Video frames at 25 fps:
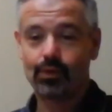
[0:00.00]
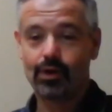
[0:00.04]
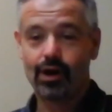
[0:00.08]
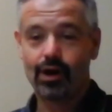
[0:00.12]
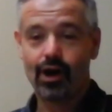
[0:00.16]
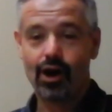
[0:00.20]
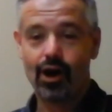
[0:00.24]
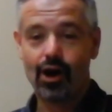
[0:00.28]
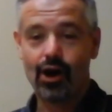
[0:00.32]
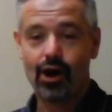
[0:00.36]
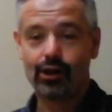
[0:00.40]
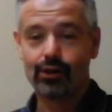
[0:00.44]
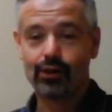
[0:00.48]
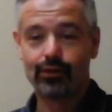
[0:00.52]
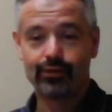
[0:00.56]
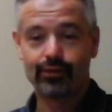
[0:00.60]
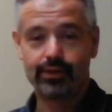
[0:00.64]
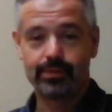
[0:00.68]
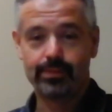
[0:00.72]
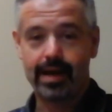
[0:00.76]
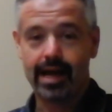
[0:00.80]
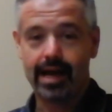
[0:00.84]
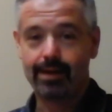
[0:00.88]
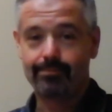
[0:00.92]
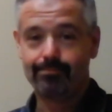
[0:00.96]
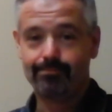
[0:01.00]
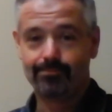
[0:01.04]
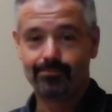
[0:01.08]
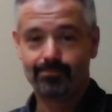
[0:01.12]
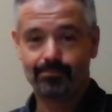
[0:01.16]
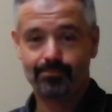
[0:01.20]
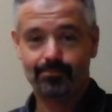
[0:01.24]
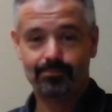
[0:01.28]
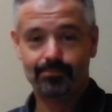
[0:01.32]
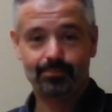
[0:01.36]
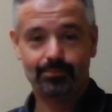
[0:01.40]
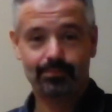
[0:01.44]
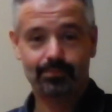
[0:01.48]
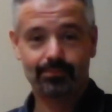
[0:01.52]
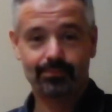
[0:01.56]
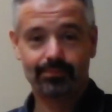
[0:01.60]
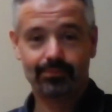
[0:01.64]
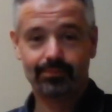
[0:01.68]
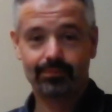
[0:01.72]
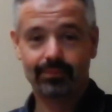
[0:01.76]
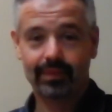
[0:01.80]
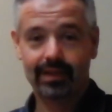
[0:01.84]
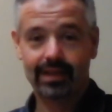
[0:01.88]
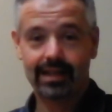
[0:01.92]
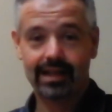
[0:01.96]
all over the map.
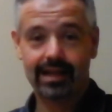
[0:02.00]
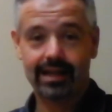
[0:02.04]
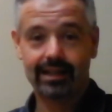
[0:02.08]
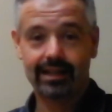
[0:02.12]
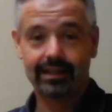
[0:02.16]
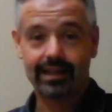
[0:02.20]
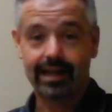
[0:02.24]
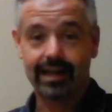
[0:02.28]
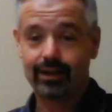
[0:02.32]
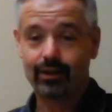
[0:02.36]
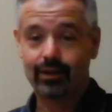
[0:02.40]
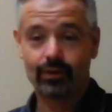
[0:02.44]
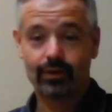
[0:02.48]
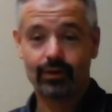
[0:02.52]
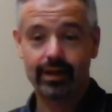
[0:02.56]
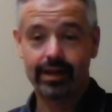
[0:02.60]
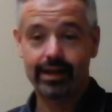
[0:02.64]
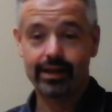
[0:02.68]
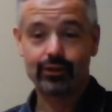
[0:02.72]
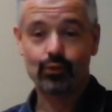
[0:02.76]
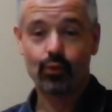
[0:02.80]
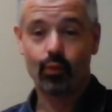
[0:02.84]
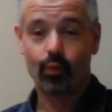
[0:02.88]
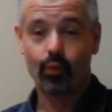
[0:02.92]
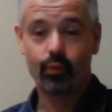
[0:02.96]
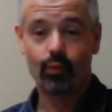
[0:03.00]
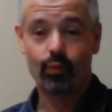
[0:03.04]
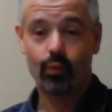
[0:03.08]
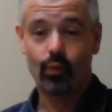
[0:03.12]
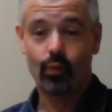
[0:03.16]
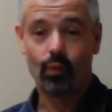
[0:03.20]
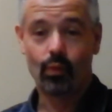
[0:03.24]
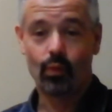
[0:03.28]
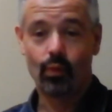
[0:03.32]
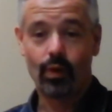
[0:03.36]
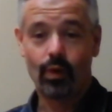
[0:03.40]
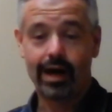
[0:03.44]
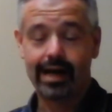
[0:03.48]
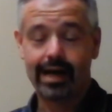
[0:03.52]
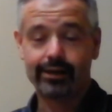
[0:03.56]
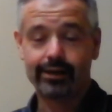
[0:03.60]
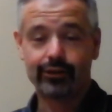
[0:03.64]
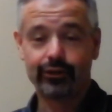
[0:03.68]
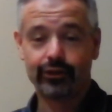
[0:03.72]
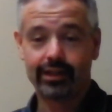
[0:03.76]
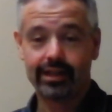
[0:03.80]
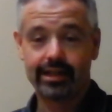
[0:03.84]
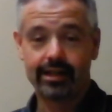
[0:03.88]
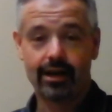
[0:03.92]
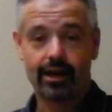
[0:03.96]
Like, it's
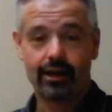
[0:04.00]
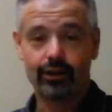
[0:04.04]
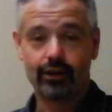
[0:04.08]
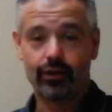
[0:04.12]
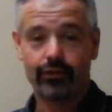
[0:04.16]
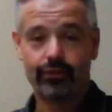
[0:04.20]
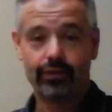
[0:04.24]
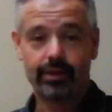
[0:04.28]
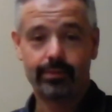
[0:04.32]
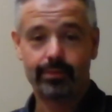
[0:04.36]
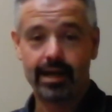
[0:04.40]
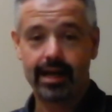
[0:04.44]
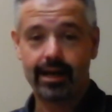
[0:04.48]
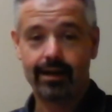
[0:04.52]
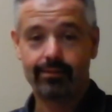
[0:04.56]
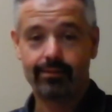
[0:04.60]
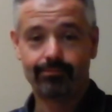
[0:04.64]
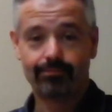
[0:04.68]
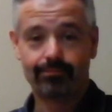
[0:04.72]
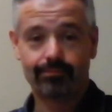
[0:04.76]
wildly all over the map.